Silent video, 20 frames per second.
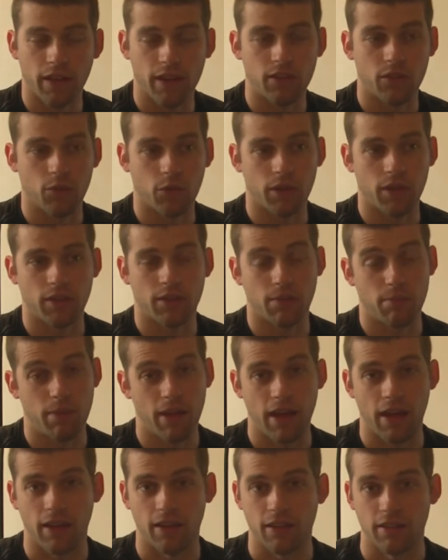That's the one that's a
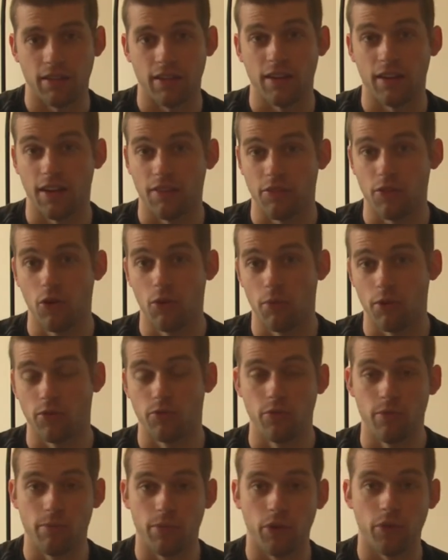pain, because then you have to
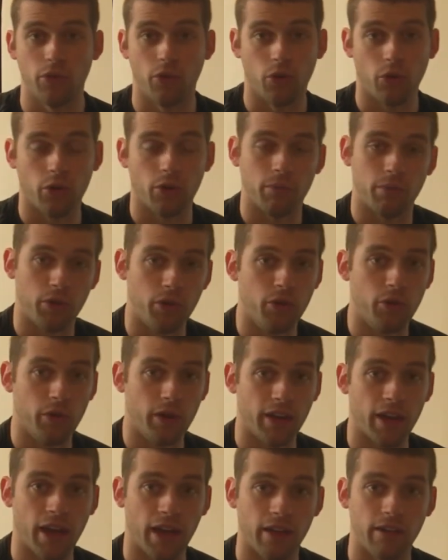almost rebuild the whole
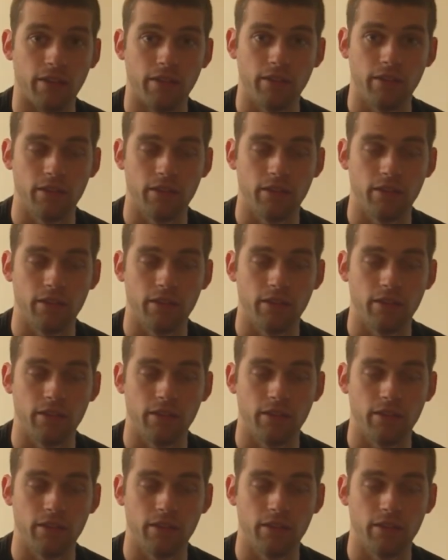computer again.